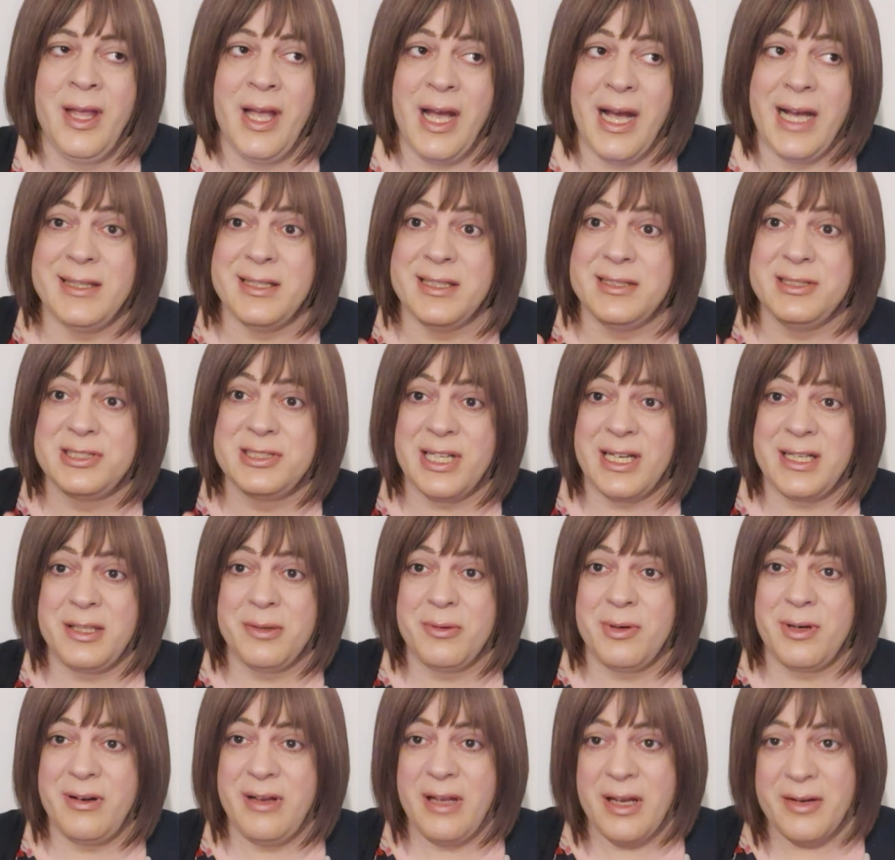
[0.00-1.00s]
And in
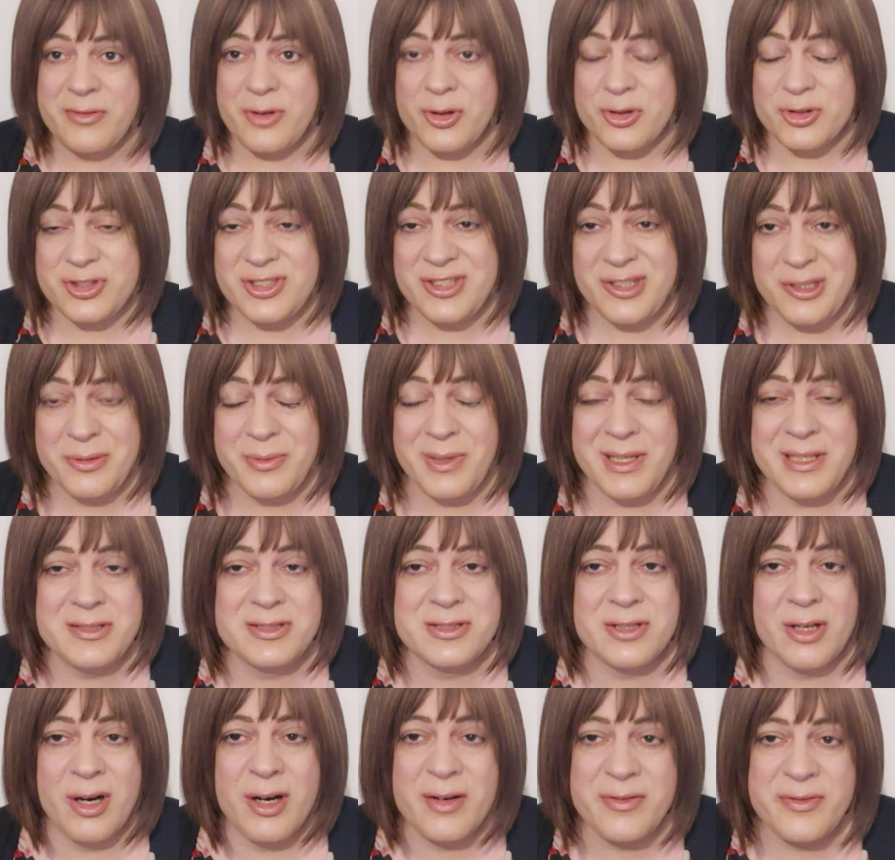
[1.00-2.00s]
January, I've got 2 weeks
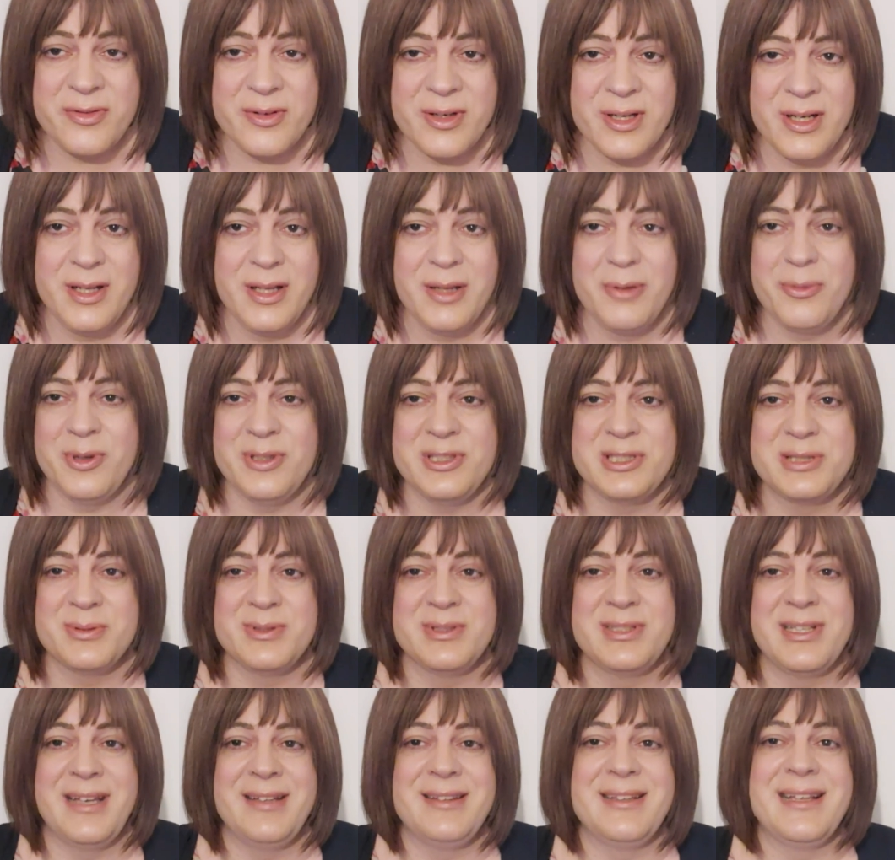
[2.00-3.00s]
off, which will
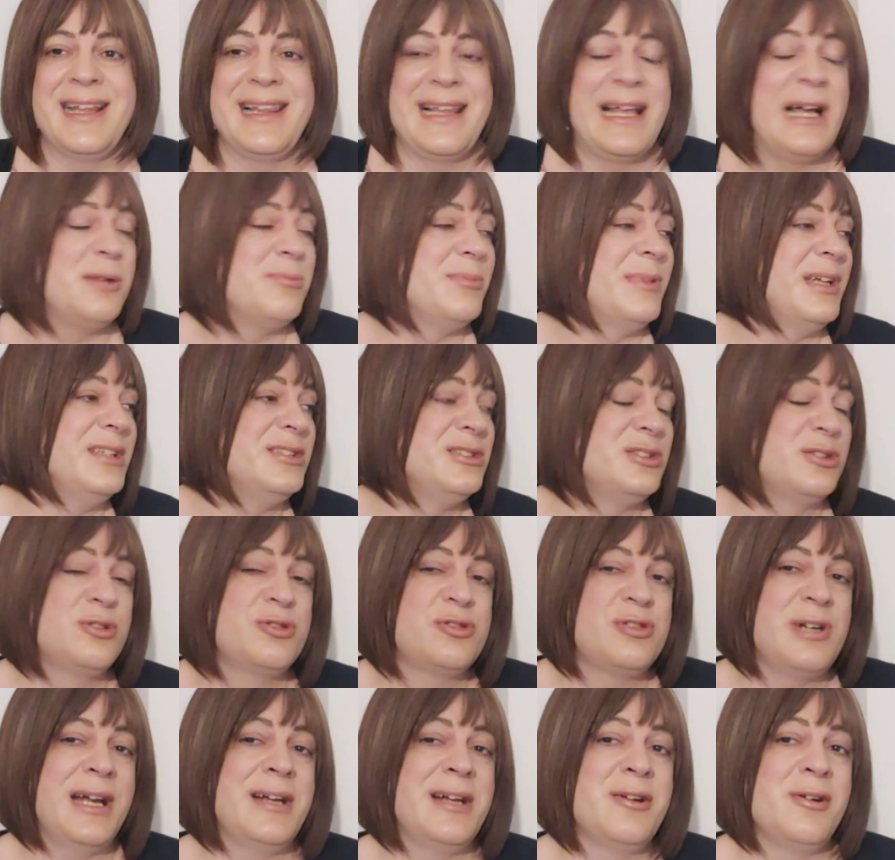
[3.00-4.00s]
then allow me to
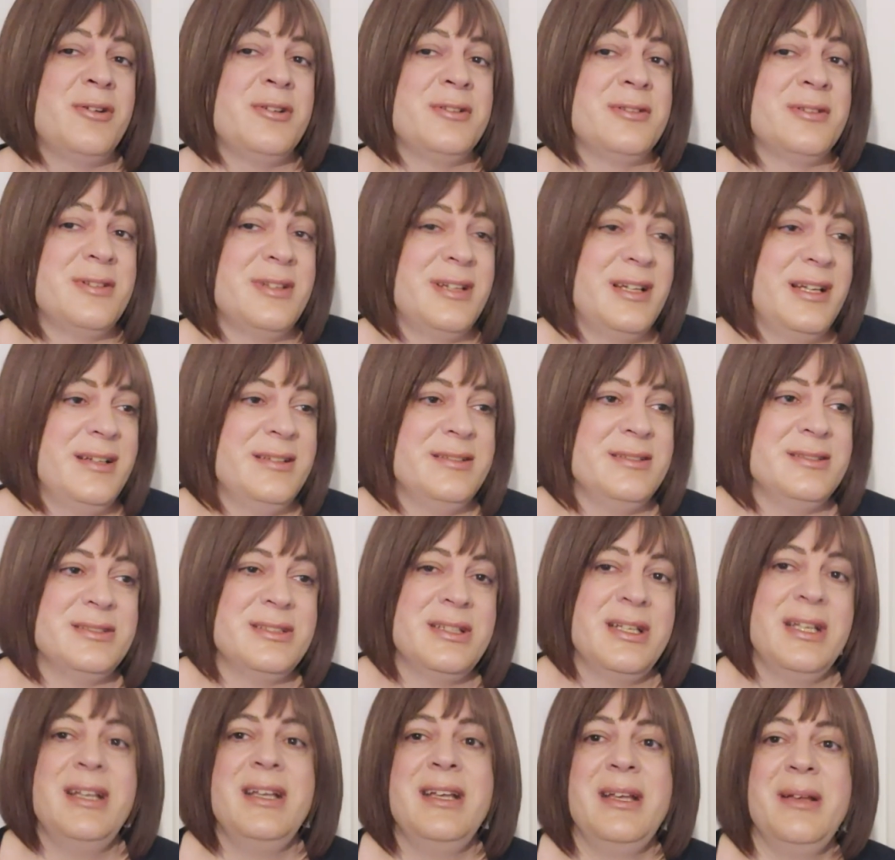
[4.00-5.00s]
crack on and
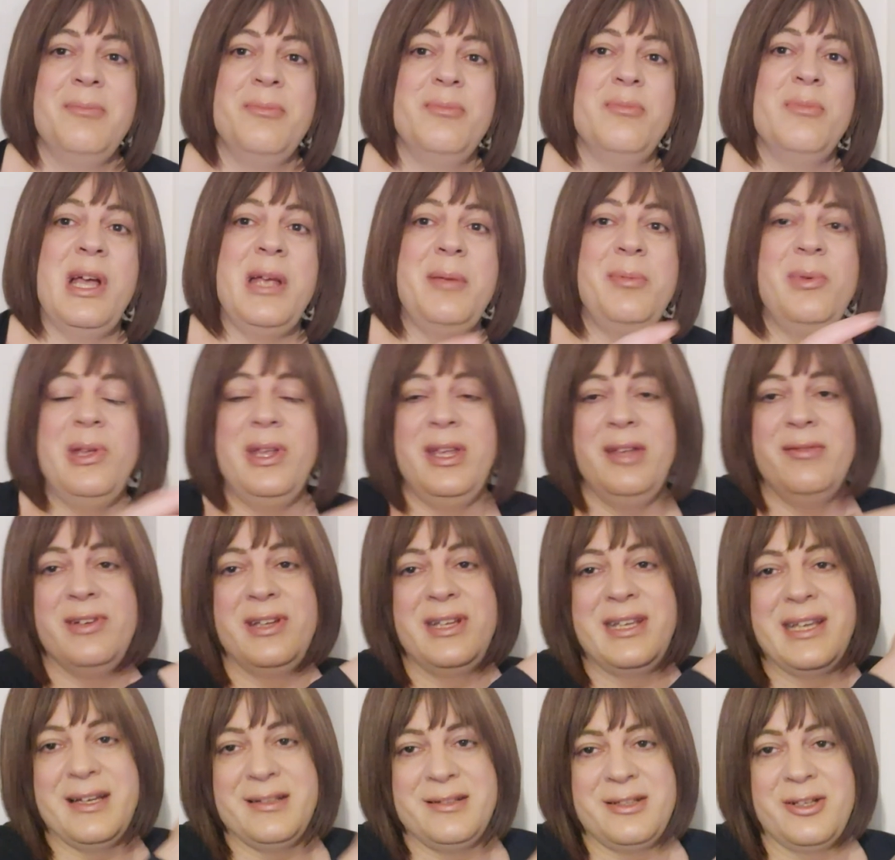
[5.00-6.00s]
maybe even
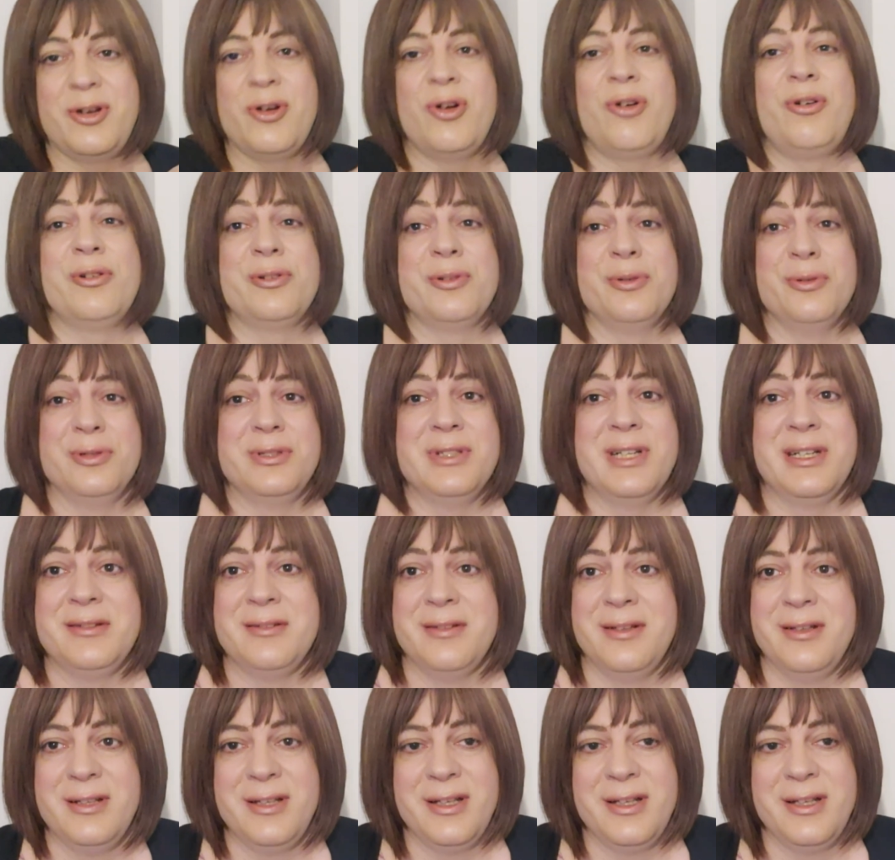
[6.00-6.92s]
get the corridor done.